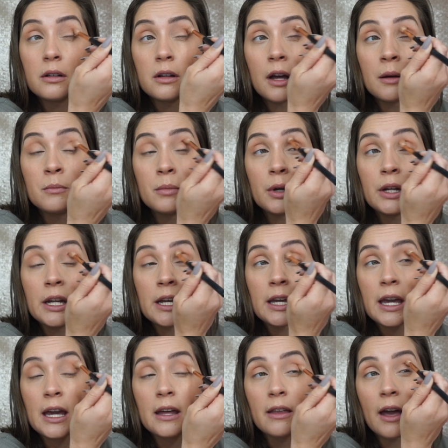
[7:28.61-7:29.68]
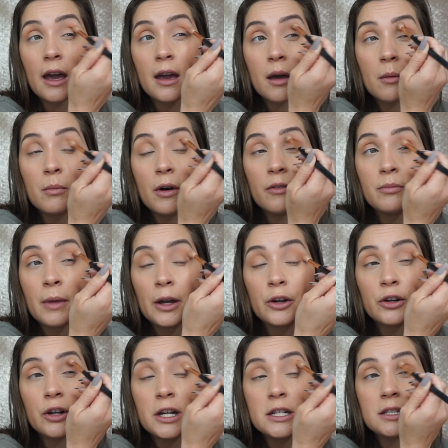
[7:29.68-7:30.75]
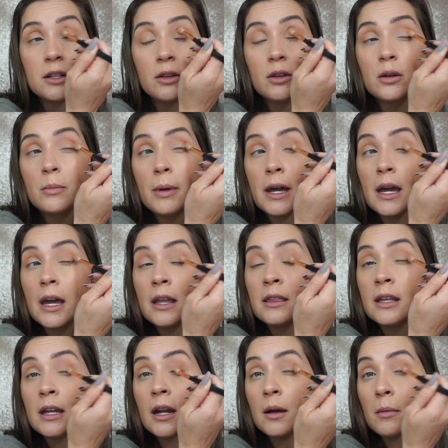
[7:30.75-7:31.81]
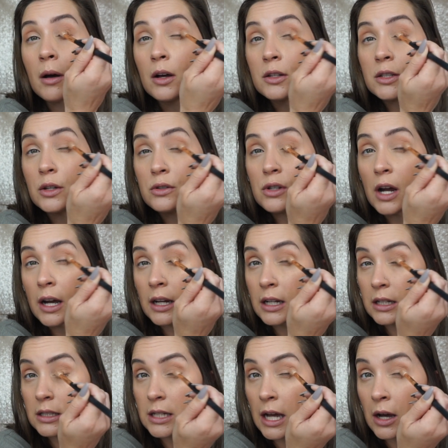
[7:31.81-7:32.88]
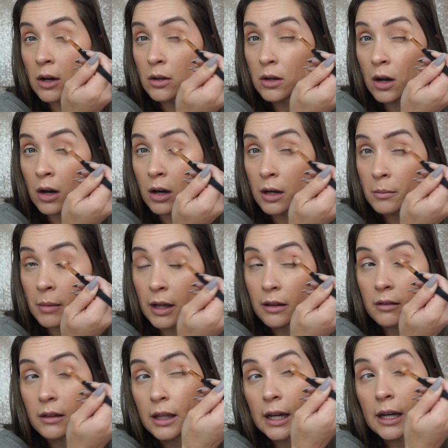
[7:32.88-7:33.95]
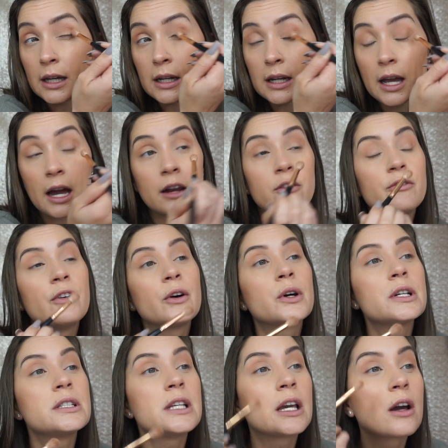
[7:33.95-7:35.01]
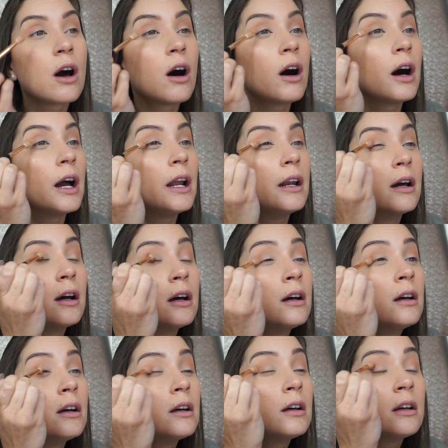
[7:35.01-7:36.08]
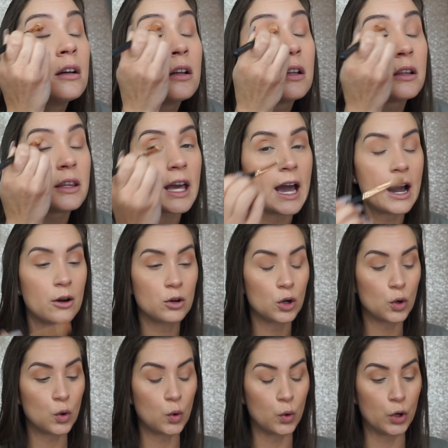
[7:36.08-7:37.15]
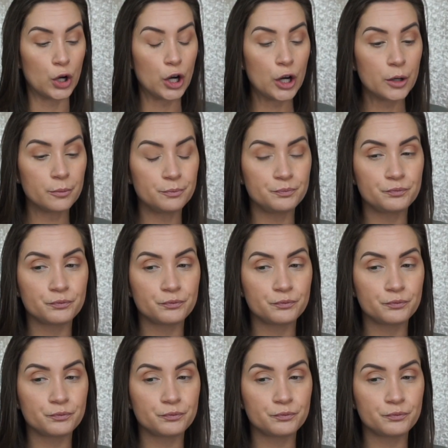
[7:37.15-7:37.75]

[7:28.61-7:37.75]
I'm putting it like above my crease a little bit and then I'm also dragging it down on my lid, kind of focusing on the outer corner.